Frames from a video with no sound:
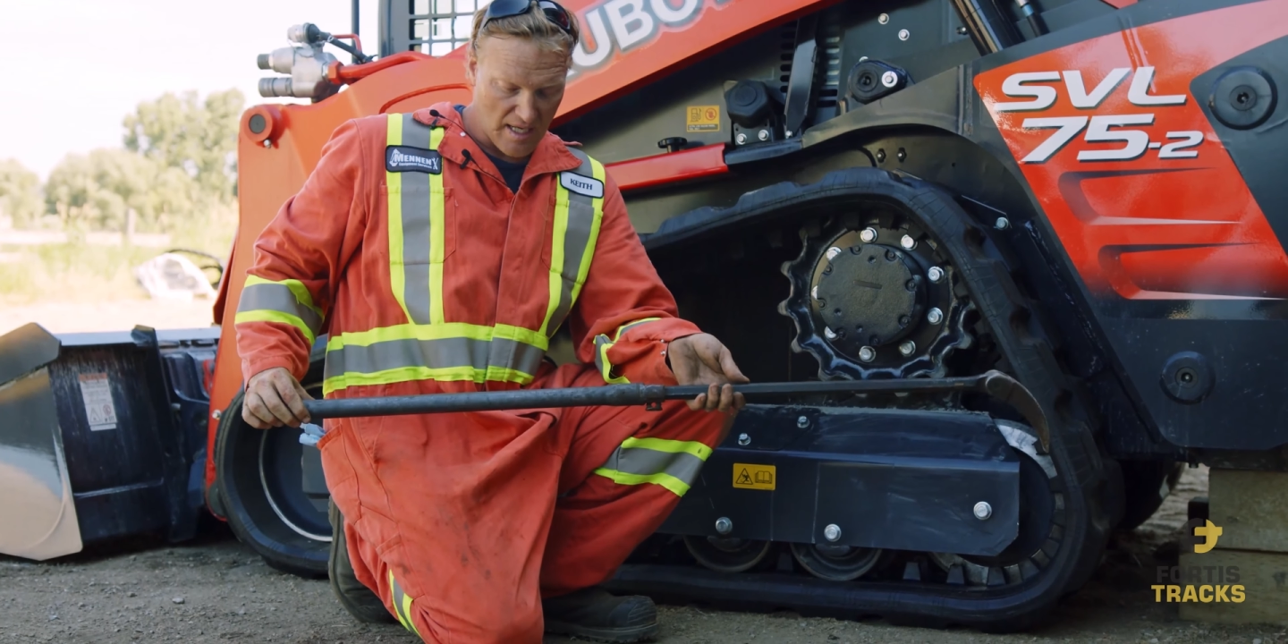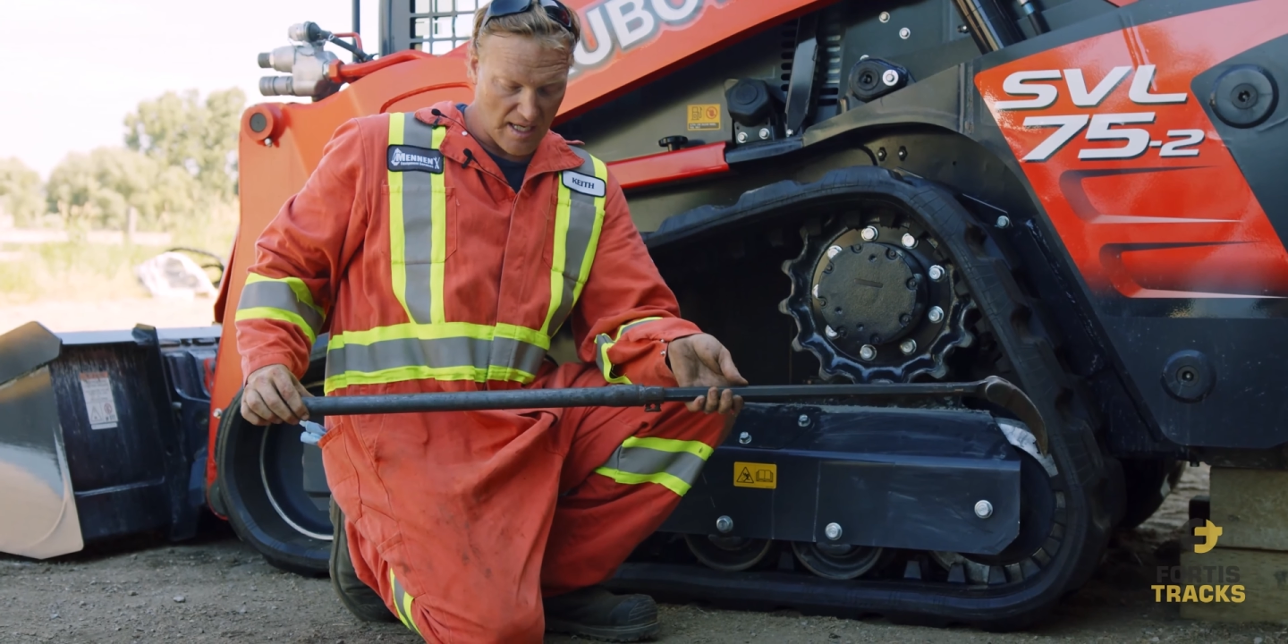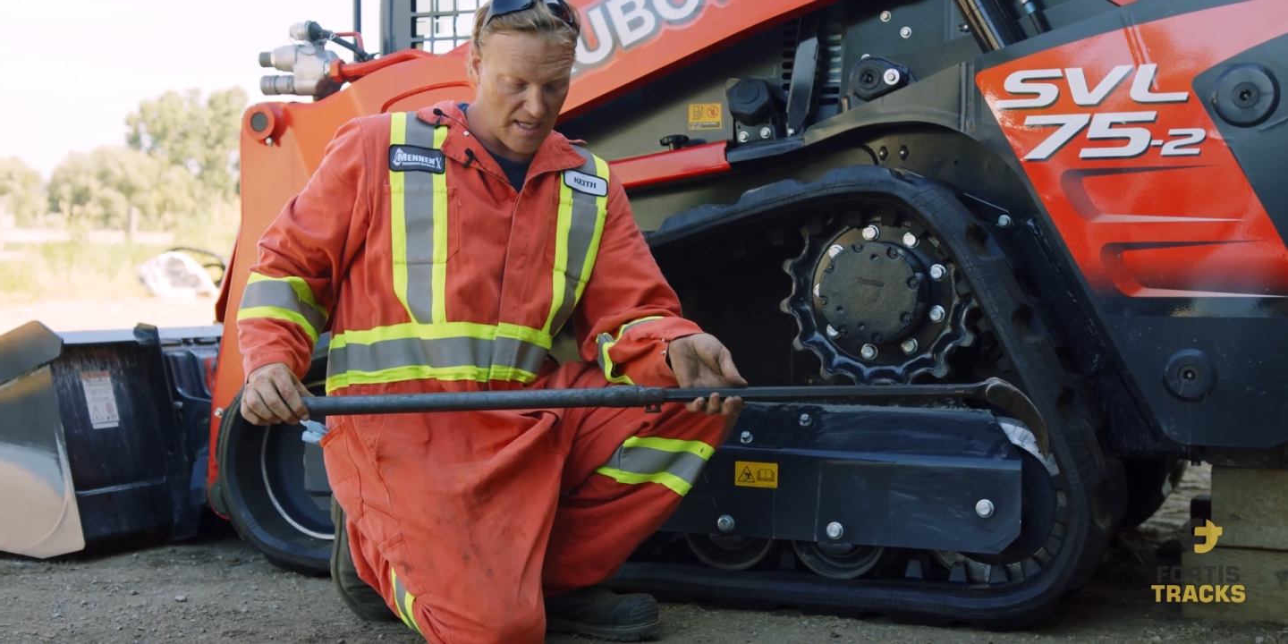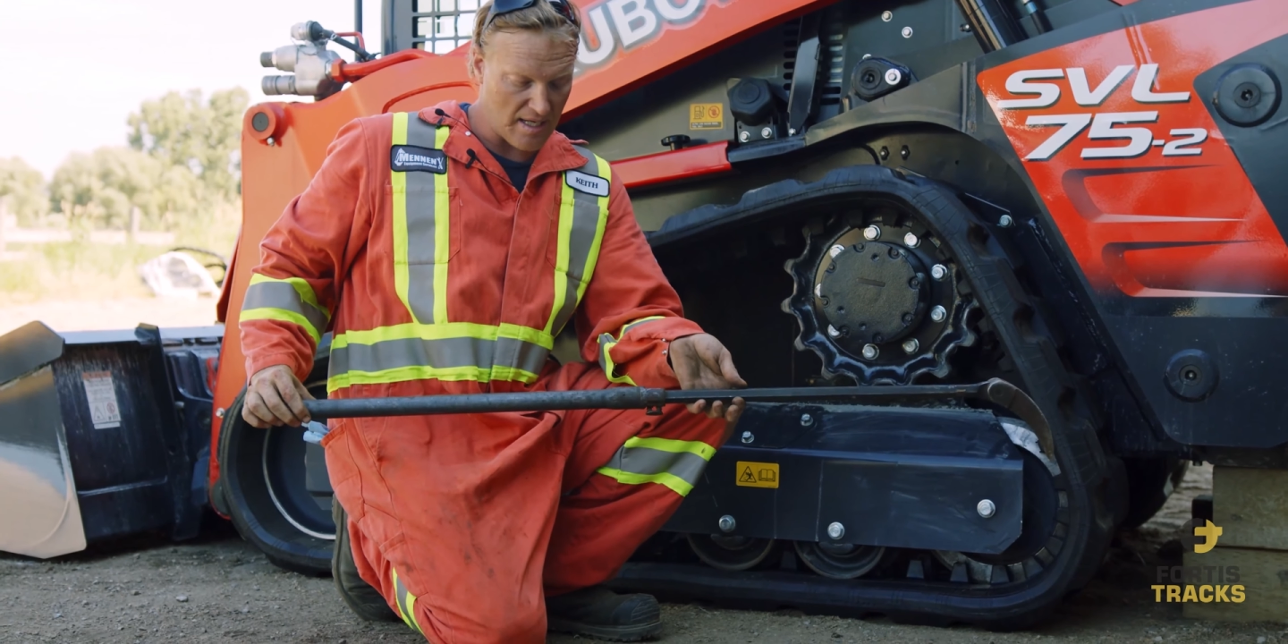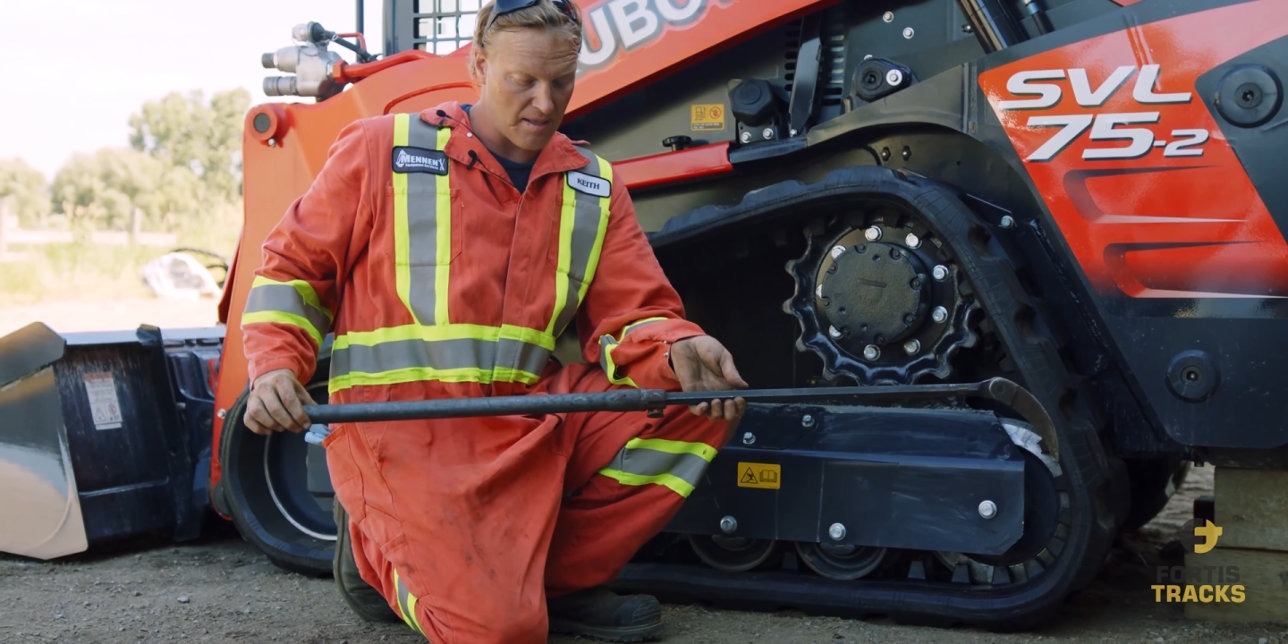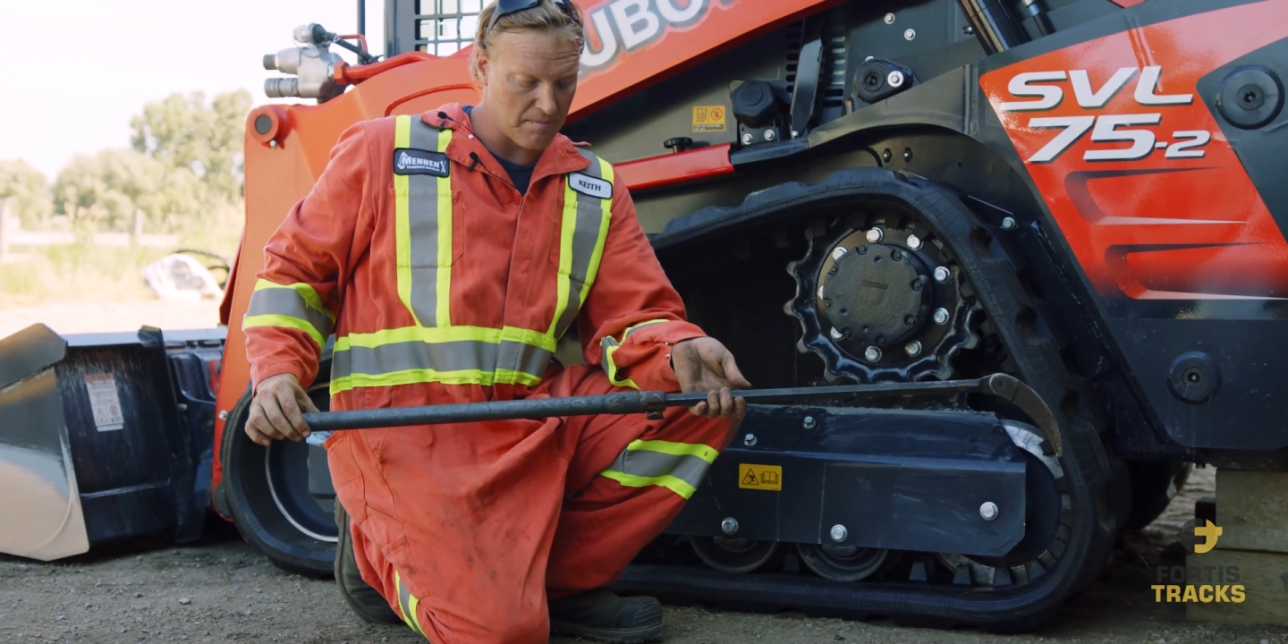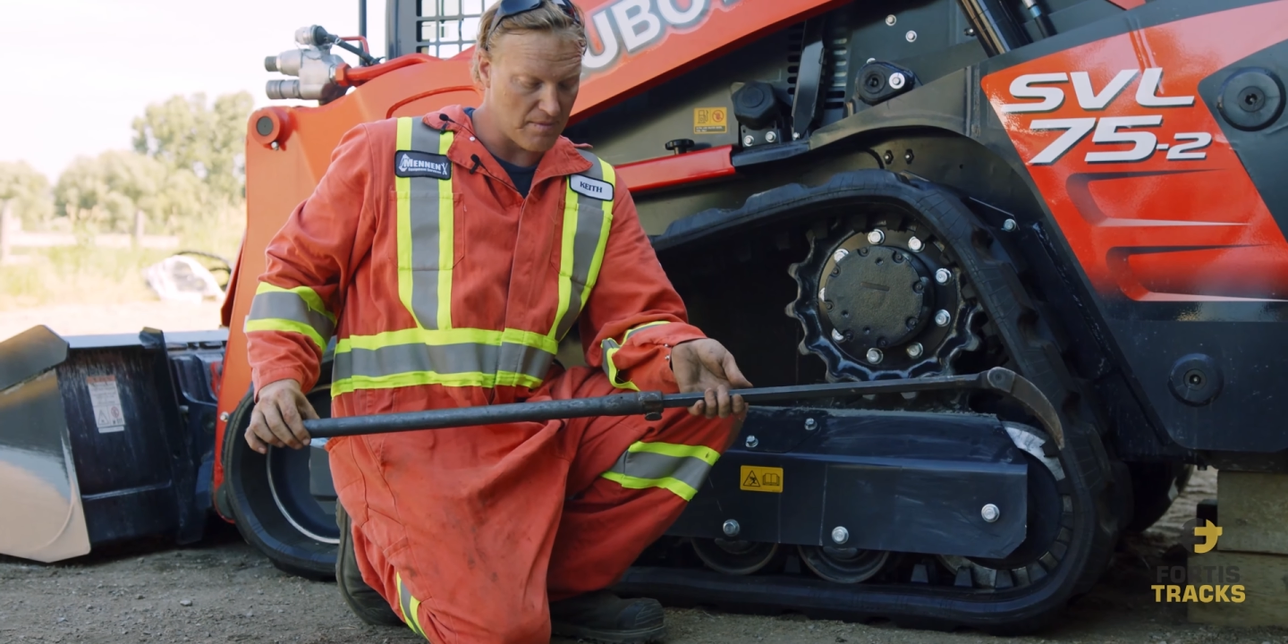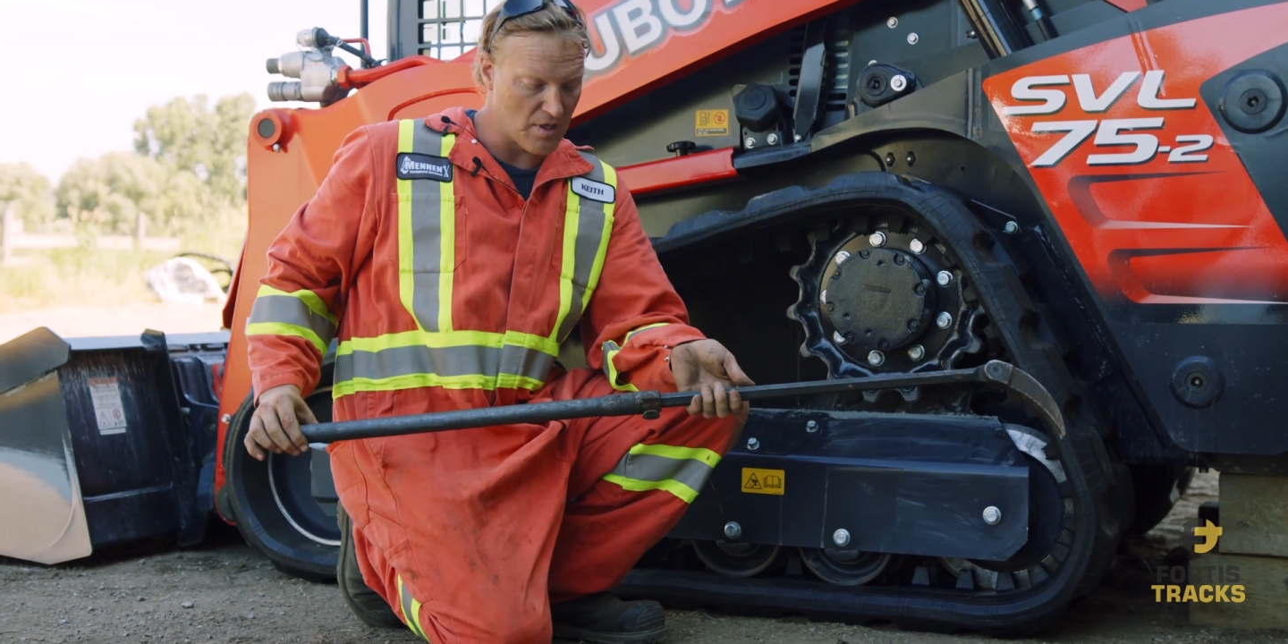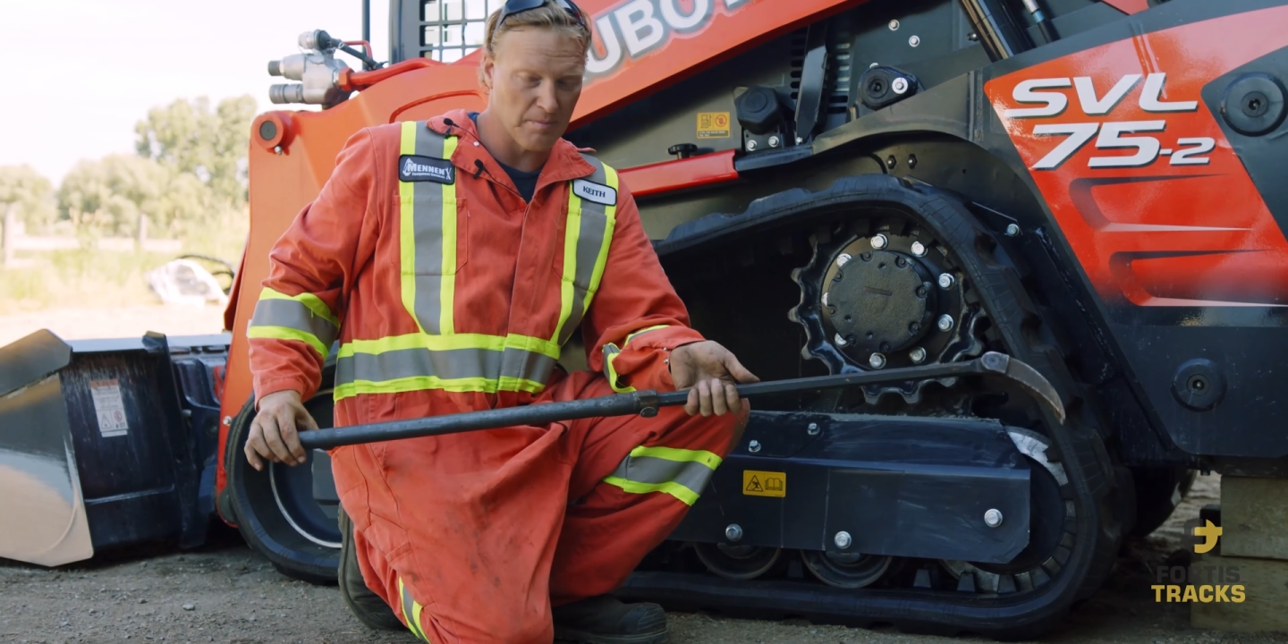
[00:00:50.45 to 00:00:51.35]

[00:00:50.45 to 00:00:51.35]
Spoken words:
You